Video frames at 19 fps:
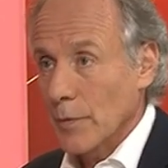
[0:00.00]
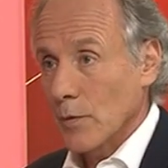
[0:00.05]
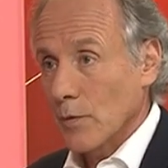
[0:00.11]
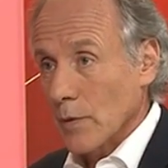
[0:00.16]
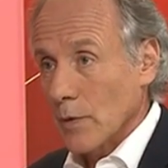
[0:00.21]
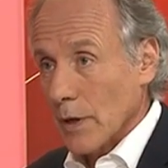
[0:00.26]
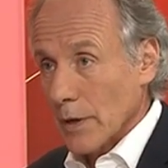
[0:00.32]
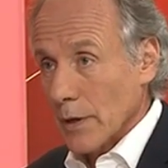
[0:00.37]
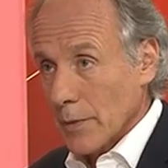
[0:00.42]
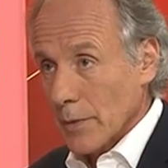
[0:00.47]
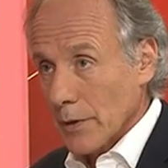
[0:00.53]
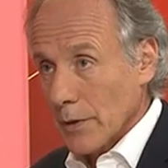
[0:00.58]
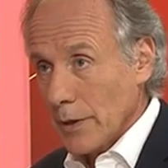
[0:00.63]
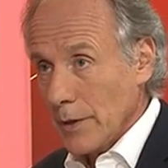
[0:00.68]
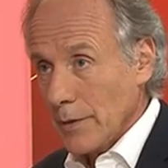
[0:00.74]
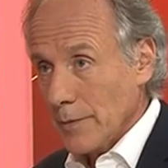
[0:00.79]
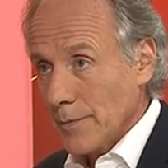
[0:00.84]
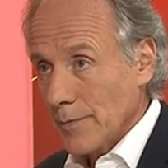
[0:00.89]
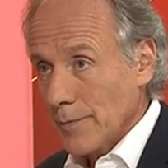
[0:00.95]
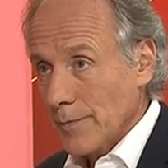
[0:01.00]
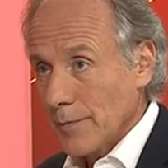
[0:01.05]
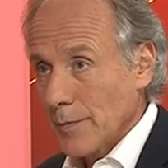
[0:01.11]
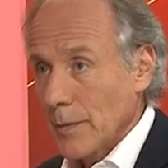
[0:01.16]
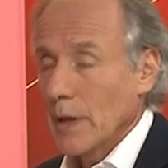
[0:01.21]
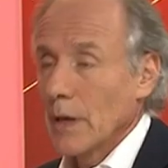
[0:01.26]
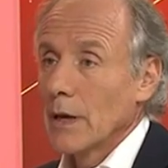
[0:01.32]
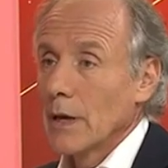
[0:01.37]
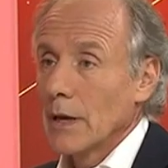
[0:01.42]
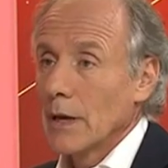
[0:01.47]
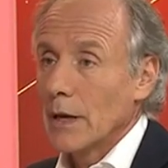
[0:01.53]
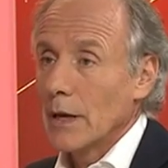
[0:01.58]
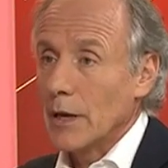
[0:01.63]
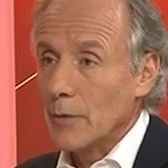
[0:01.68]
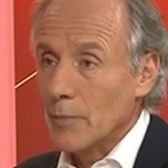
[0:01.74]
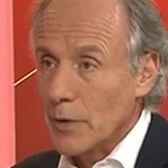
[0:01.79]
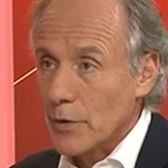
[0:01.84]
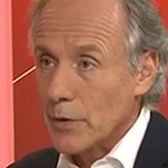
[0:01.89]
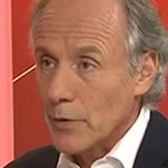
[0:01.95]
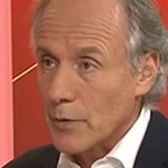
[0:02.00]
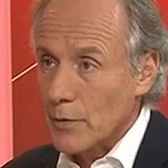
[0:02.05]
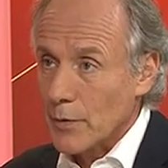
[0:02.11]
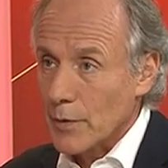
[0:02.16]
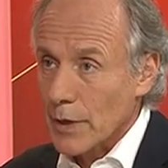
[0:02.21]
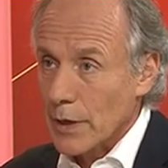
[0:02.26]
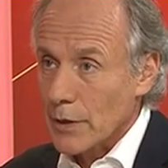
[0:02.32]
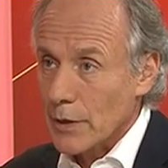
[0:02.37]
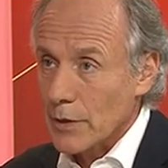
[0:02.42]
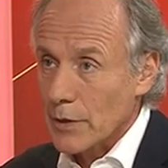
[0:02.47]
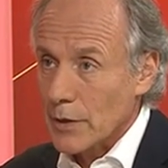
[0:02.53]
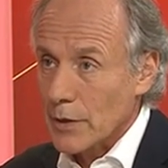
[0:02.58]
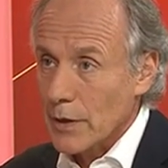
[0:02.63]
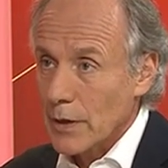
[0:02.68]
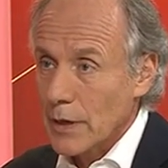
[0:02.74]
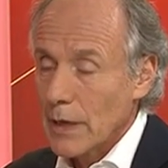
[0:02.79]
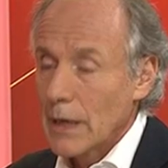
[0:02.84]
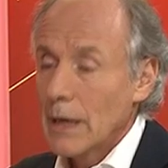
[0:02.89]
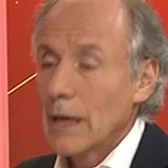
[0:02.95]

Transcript: reliability and emissions reduction.